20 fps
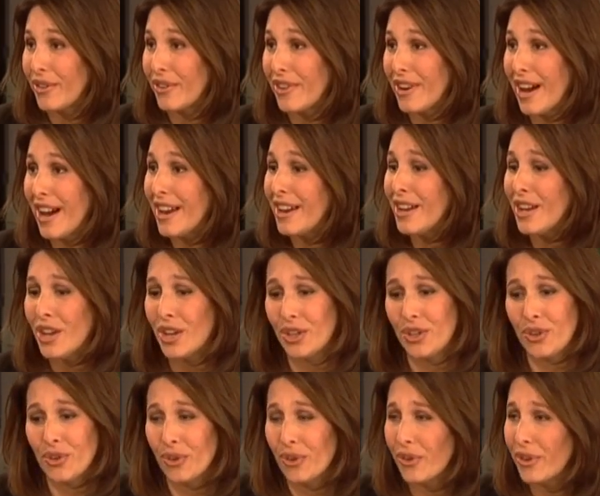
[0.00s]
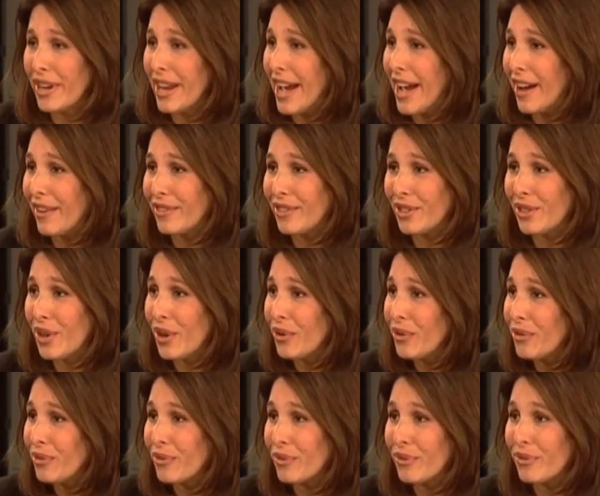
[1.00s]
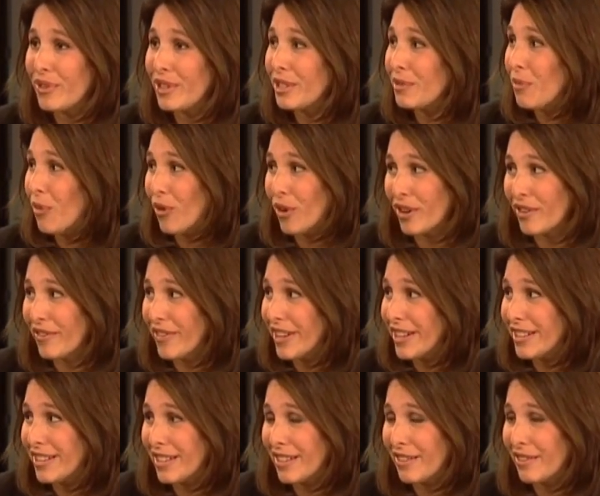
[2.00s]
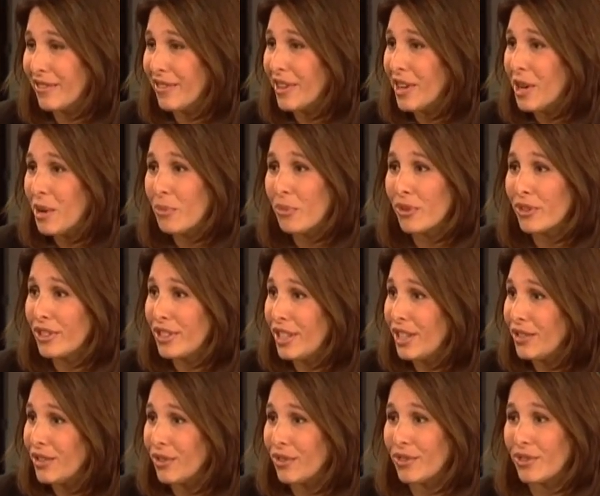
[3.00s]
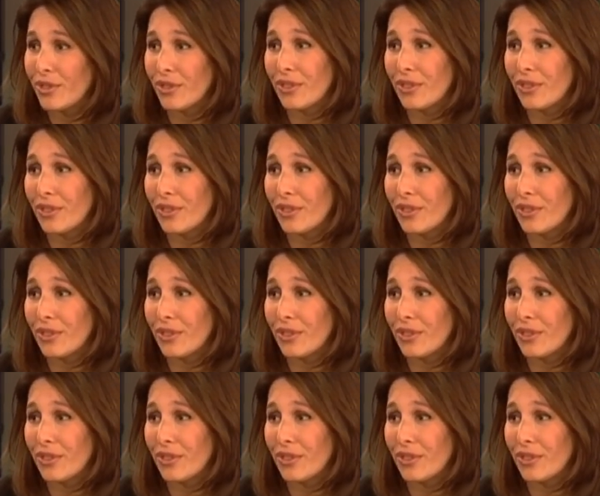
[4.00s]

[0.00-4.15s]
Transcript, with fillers: or not, you're going to have to go through these more invasive procedures.